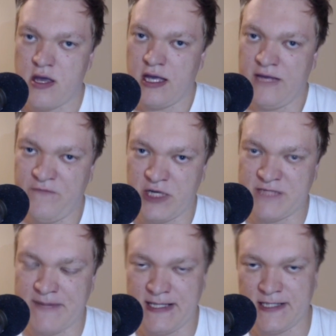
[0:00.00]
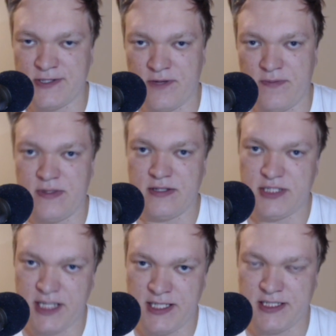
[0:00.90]
If you expected some
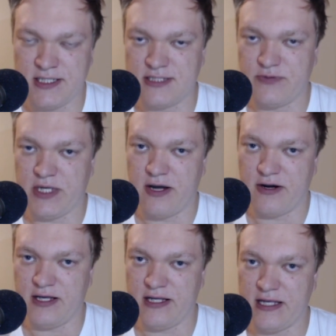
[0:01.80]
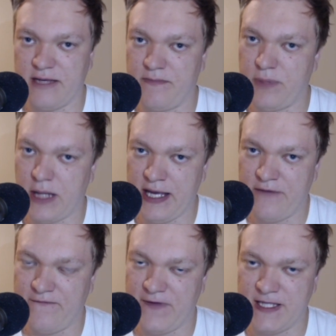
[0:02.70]
changes regarding the
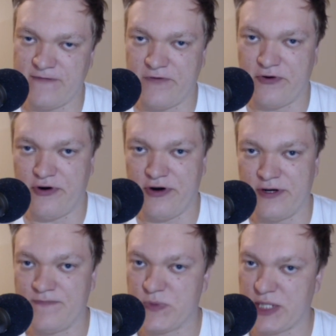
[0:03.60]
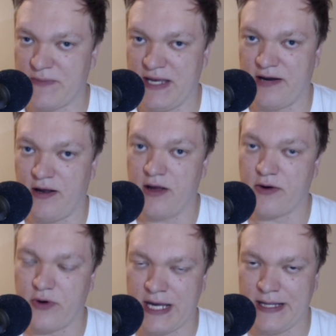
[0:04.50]
playoff phase for Trackmania
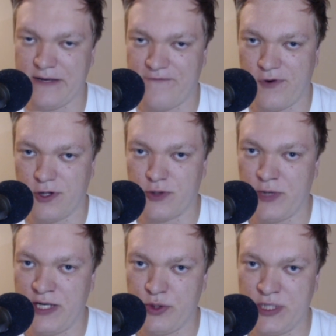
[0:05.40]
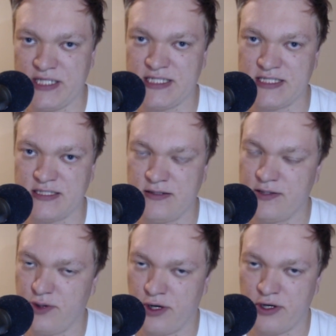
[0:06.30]
Grand League Fall 2020 season,
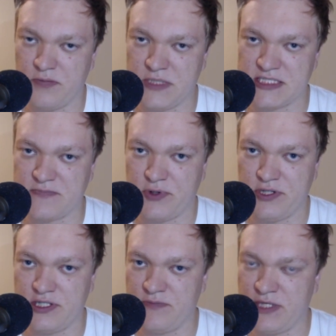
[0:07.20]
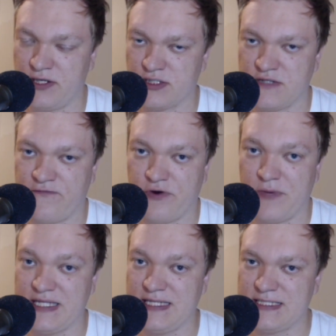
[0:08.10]
you are going to be disappointed because the
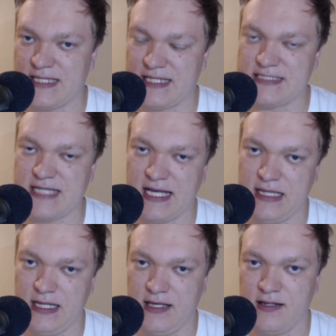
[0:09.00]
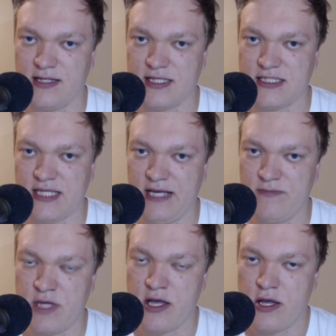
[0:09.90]
format is exactly the
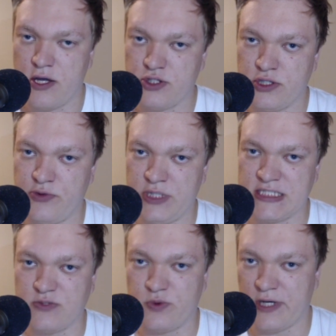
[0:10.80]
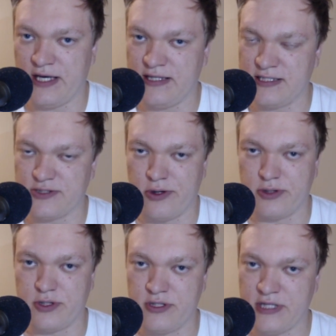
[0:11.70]
same. So the reason why
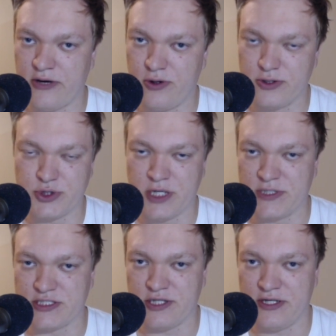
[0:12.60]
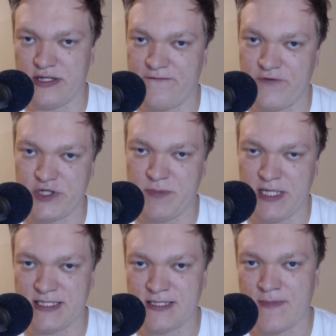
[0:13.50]
the whole drama started in the first
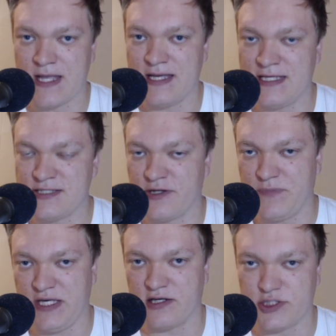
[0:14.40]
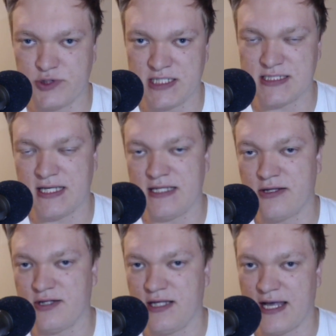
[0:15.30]
place is not being addressed and
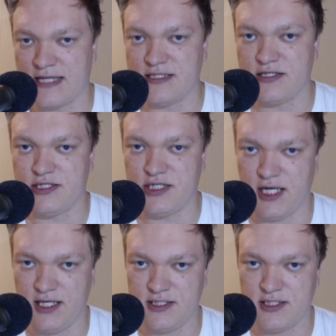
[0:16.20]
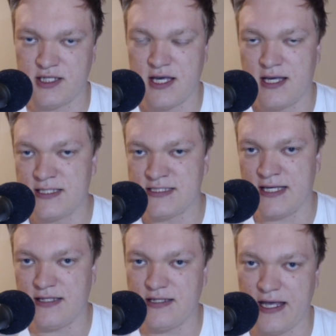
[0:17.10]
nothing has changed.
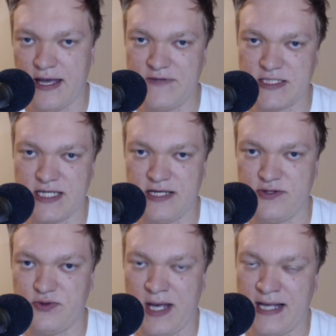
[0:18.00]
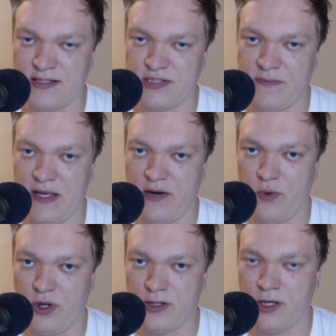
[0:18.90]
Instead, they have decided to add the Trackmania
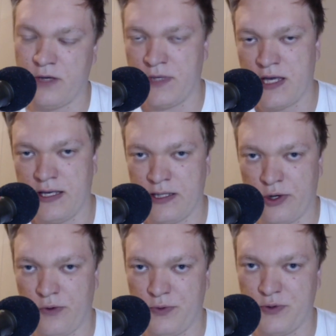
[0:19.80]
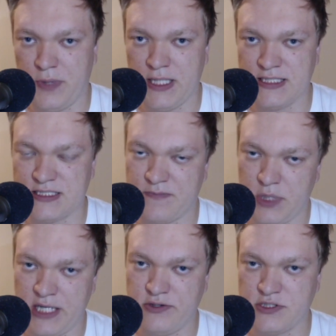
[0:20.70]
World Cup in hope to please the
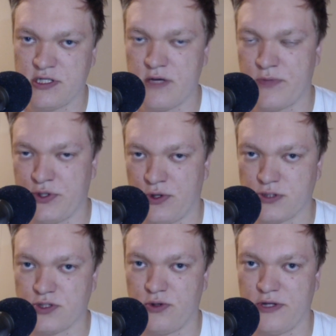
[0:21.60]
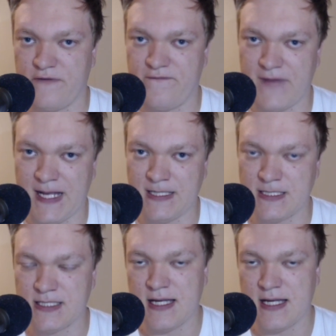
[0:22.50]
players but also the fans.